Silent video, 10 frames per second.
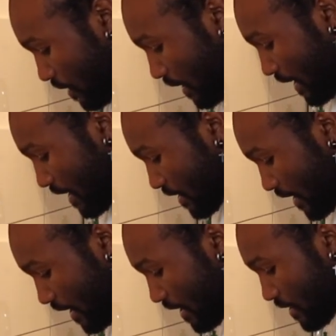I
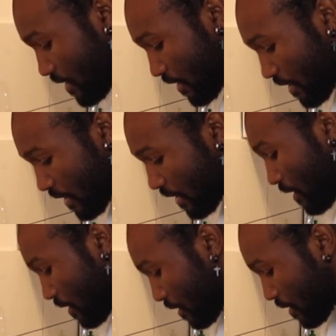decided to
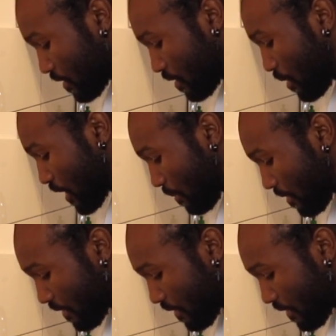become a